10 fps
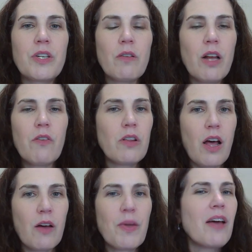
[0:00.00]
we don't have a
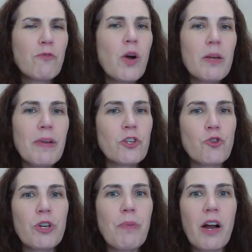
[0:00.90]
lot, we have quite a bit of
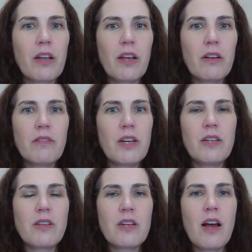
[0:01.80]
street parking.
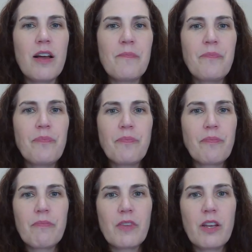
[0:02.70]
It's not,
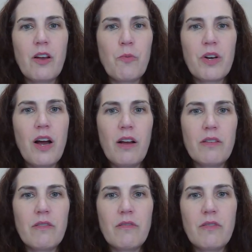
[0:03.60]
you know, we're not,
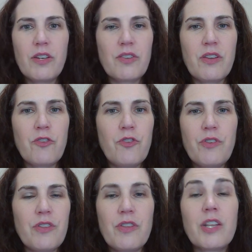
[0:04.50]
this
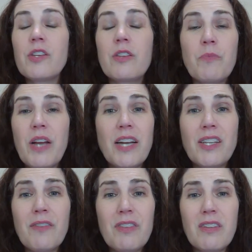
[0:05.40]
is, I
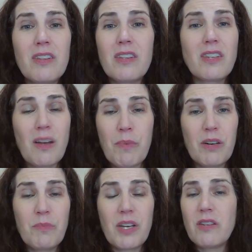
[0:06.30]
live in
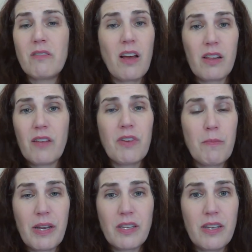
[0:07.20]
suburbs. I do not live in
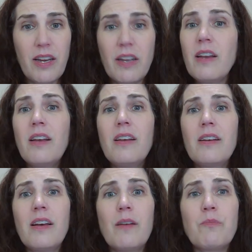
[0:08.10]
a big city.
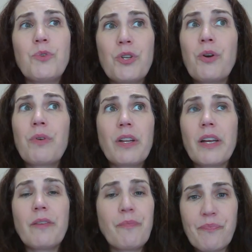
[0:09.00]
So
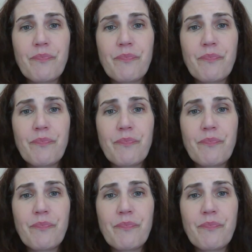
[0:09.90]
really